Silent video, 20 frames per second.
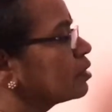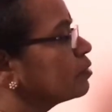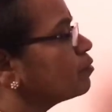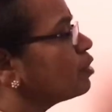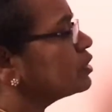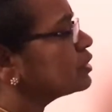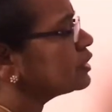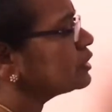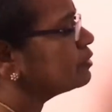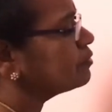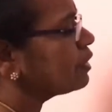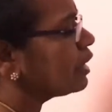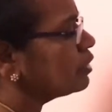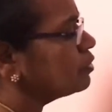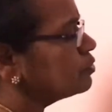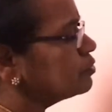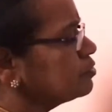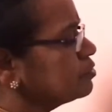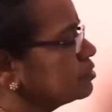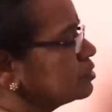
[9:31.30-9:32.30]
What are the
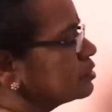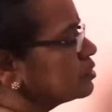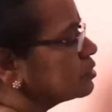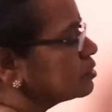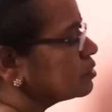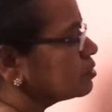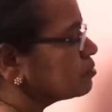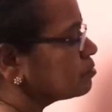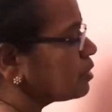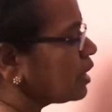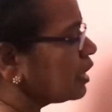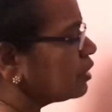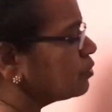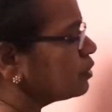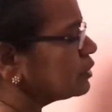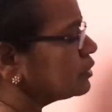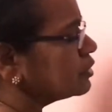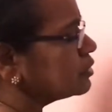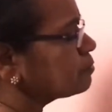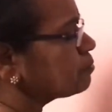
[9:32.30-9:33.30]
values?
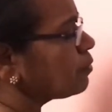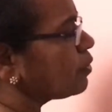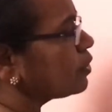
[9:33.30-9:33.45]
Value at this